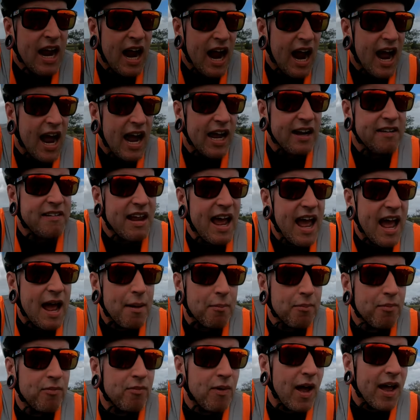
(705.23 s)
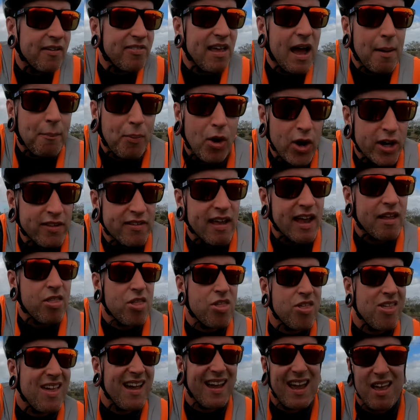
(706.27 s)
And at that point,
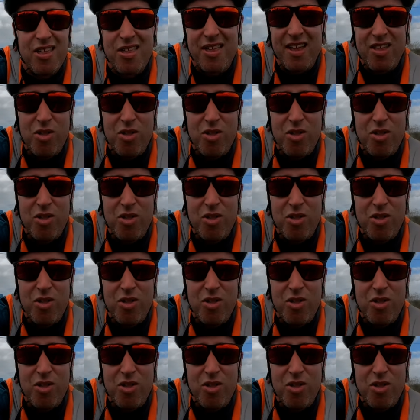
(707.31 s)
I guess